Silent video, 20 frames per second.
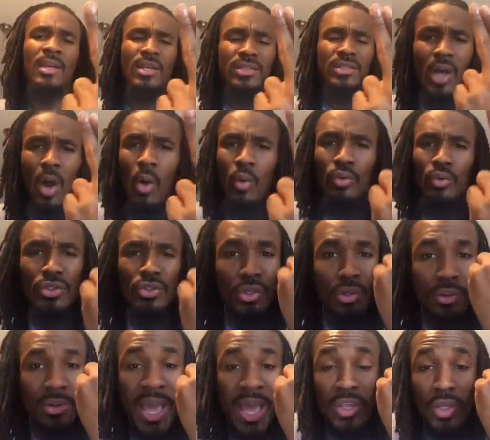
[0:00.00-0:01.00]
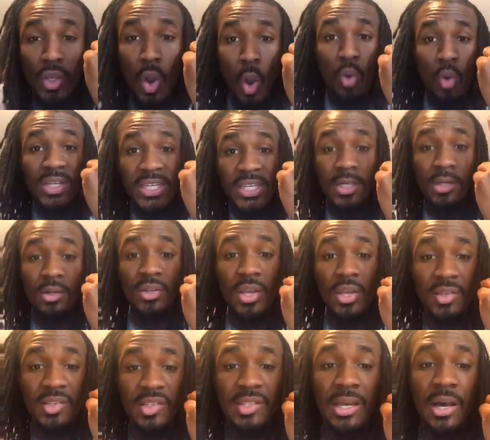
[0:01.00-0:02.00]
Don't do that. You're going to kill
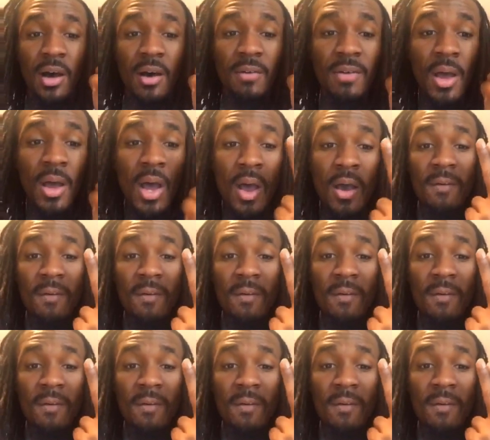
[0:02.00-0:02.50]
yourself,